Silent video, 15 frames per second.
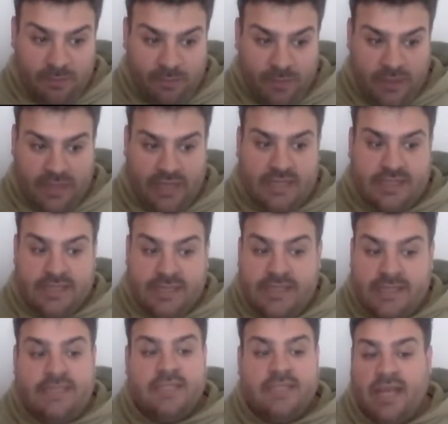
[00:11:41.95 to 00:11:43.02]
but it's
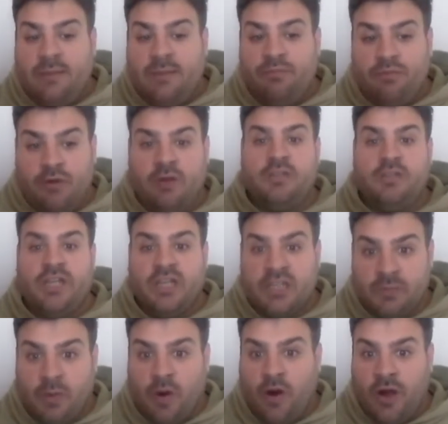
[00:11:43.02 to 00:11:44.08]
the same process
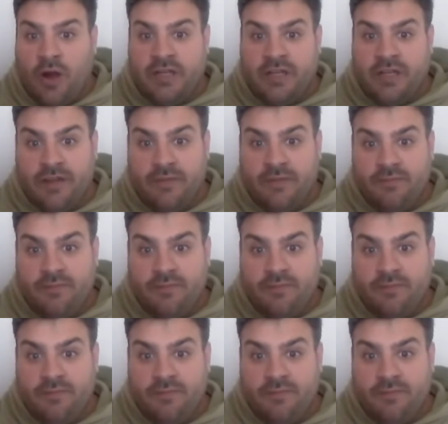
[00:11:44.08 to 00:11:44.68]
behind it.